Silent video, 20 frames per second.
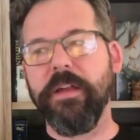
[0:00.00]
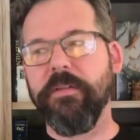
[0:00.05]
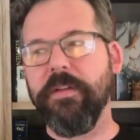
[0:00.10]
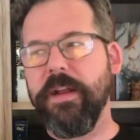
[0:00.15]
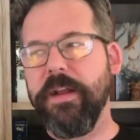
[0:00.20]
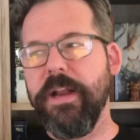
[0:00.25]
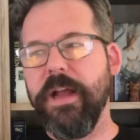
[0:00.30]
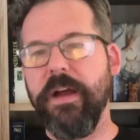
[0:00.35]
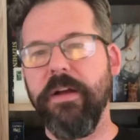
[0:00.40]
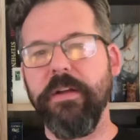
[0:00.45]
right
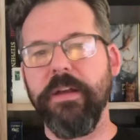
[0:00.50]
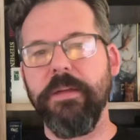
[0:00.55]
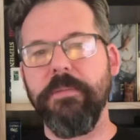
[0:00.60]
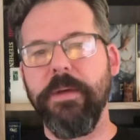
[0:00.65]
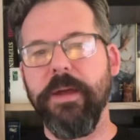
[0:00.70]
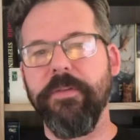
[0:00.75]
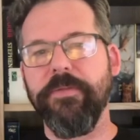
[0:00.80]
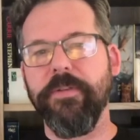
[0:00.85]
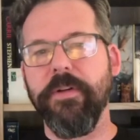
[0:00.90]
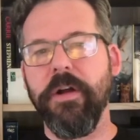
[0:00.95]
now on
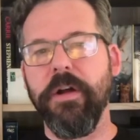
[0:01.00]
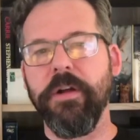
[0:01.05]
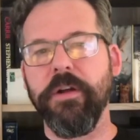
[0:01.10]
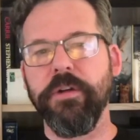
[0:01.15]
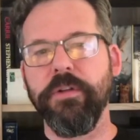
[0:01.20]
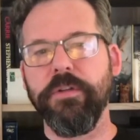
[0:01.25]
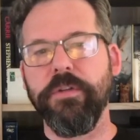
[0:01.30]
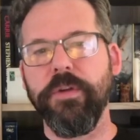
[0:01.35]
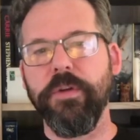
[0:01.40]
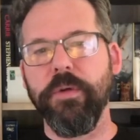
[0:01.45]
eBay for
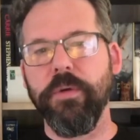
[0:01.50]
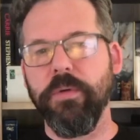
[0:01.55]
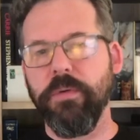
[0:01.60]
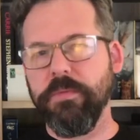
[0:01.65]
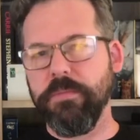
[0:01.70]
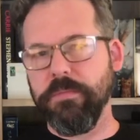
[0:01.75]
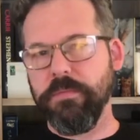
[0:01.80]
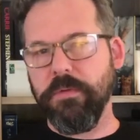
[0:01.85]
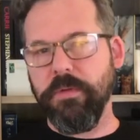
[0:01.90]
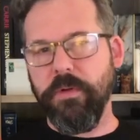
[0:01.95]
102
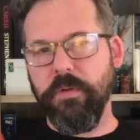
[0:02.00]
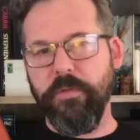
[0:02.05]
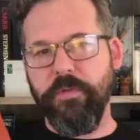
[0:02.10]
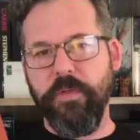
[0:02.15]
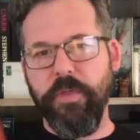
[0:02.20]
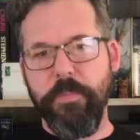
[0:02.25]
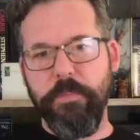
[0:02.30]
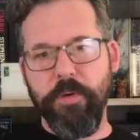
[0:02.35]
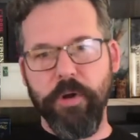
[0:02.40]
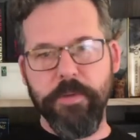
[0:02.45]
for
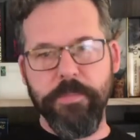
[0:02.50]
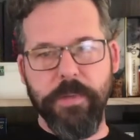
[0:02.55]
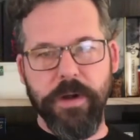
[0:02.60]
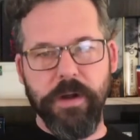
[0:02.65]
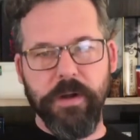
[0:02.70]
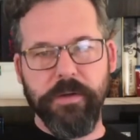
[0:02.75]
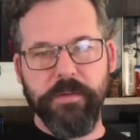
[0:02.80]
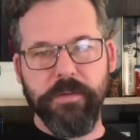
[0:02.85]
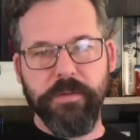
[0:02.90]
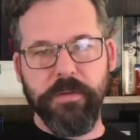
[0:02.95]
the
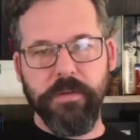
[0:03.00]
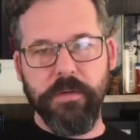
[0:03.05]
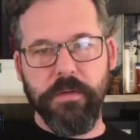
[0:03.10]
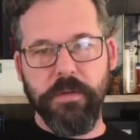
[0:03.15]
bookmarks.